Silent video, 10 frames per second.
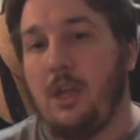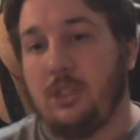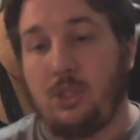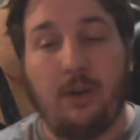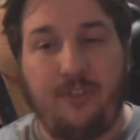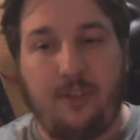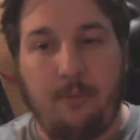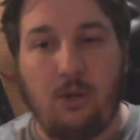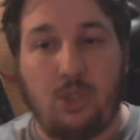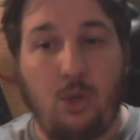two hundred fifty
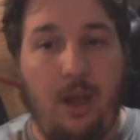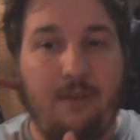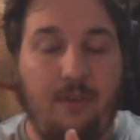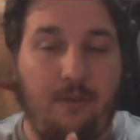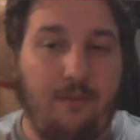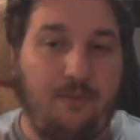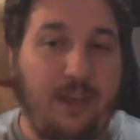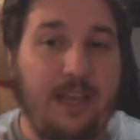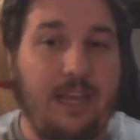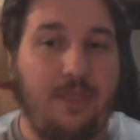medals, you have
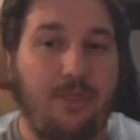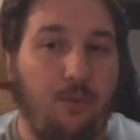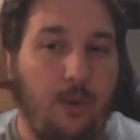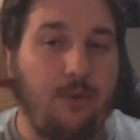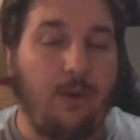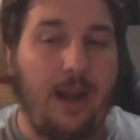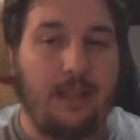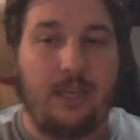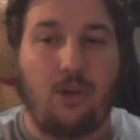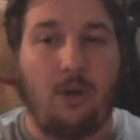V three
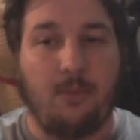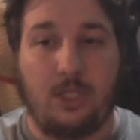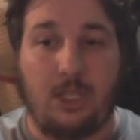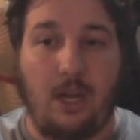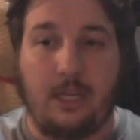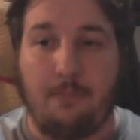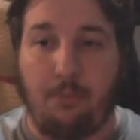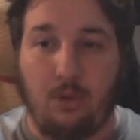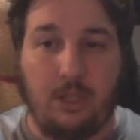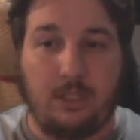Rayleigh, Komurasaki,
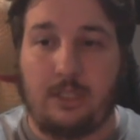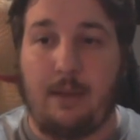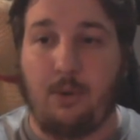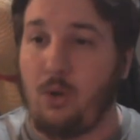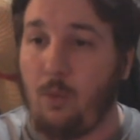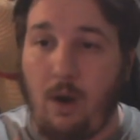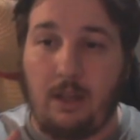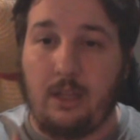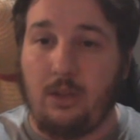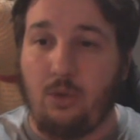Bullet, Sabo
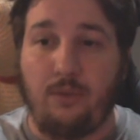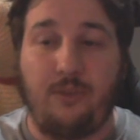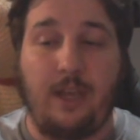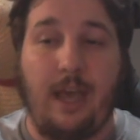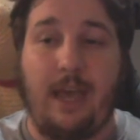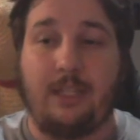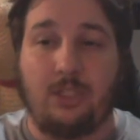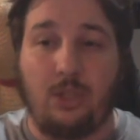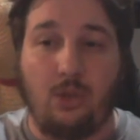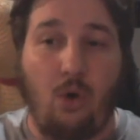Koala, Luffy and
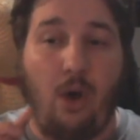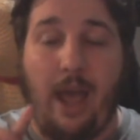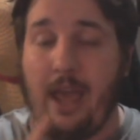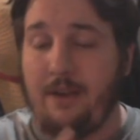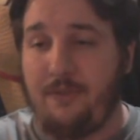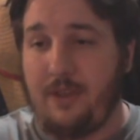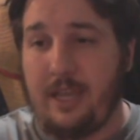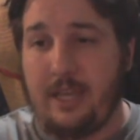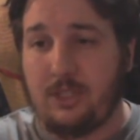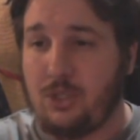Law, and
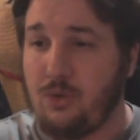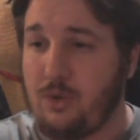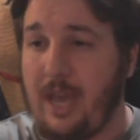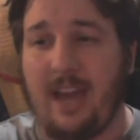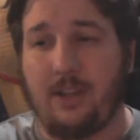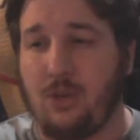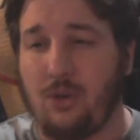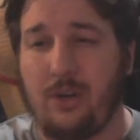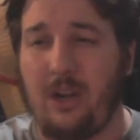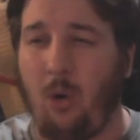V two
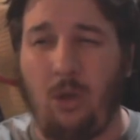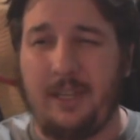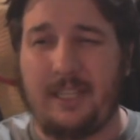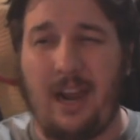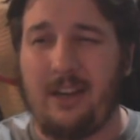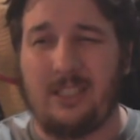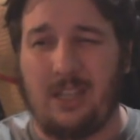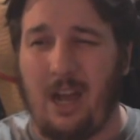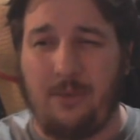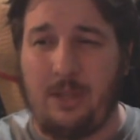Katakuri. All these characters
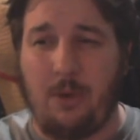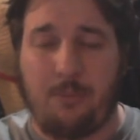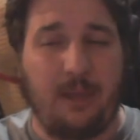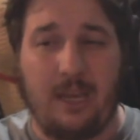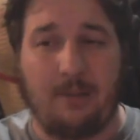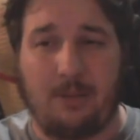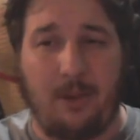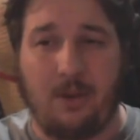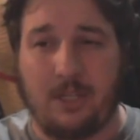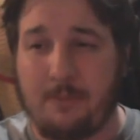aren't really worth picking up, to be
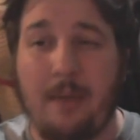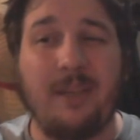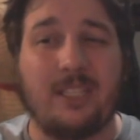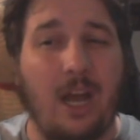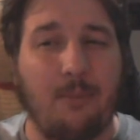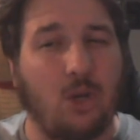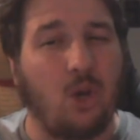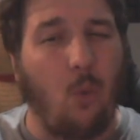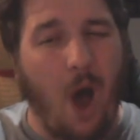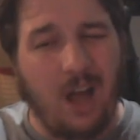honest. Maybe Sabo
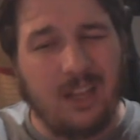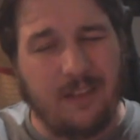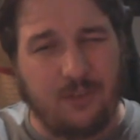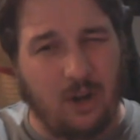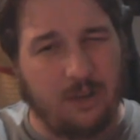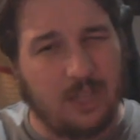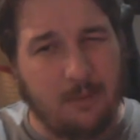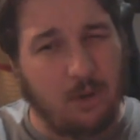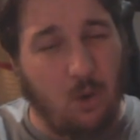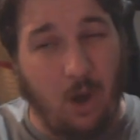Koala, if you don't have
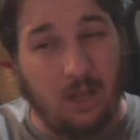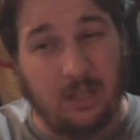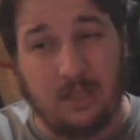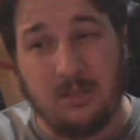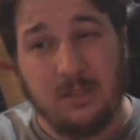Sabo Koala.